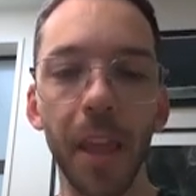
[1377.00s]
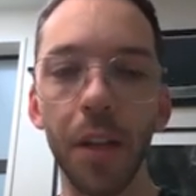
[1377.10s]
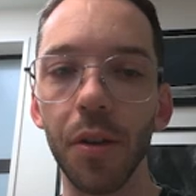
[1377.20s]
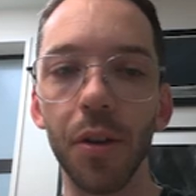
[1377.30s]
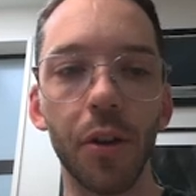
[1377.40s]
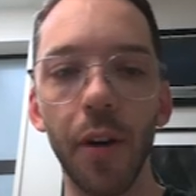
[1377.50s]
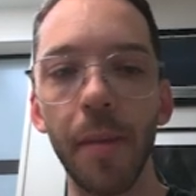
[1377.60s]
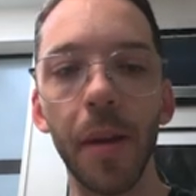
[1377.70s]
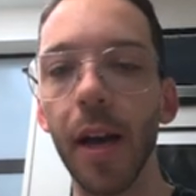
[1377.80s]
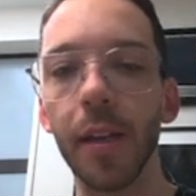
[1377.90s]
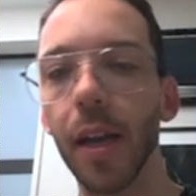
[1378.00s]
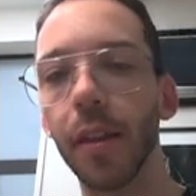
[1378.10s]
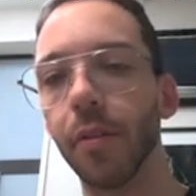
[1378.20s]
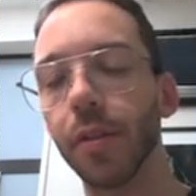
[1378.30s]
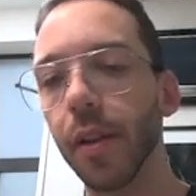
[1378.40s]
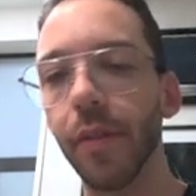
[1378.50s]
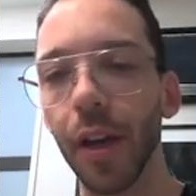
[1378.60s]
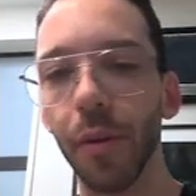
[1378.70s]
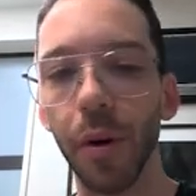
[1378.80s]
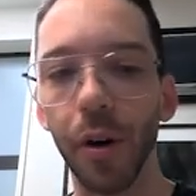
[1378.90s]
And so your cream can't get there. It's never
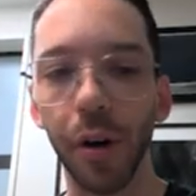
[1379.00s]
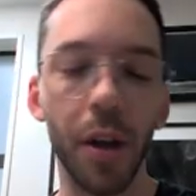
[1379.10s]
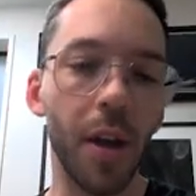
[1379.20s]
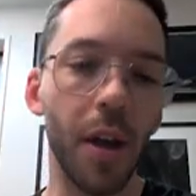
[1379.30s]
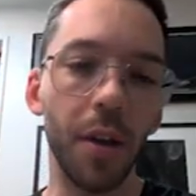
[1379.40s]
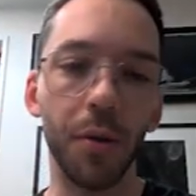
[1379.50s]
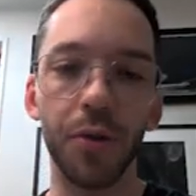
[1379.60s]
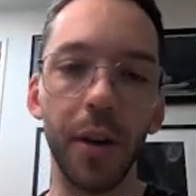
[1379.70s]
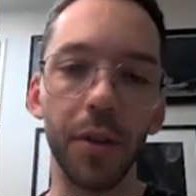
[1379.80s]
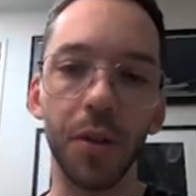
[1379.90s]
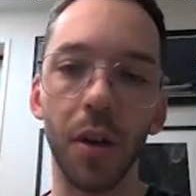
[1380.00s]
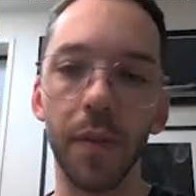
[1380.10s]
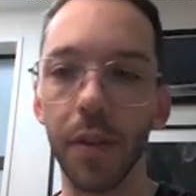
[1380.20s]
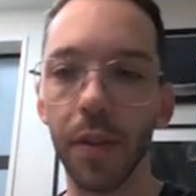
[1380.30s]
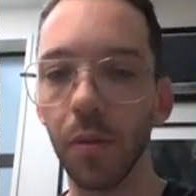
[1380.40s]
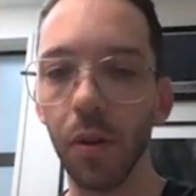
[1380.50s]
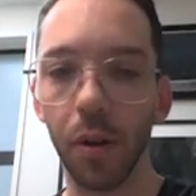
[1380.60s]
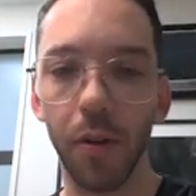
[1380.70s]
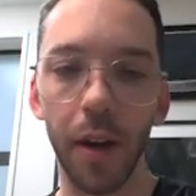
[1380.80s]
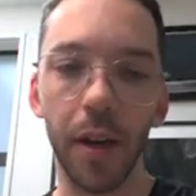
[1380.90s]
going to work. You'll treat the surface. It'll
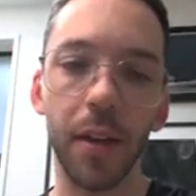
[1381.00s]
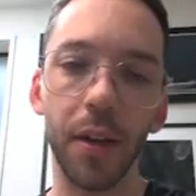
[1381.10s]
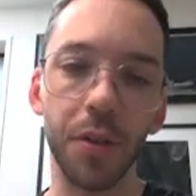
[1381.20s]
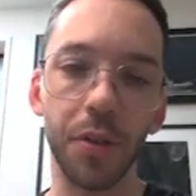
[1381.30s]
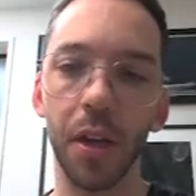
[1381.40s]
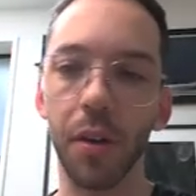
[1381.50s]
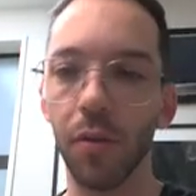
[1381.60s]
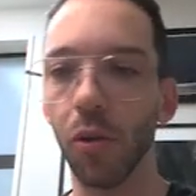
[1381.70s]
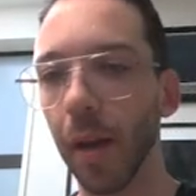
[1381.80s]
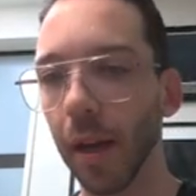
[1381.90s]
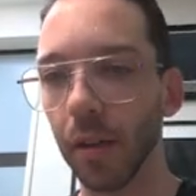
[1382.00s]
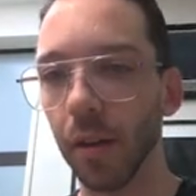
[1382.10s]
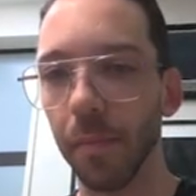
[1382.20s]
look great. And then it's just going to crawl back and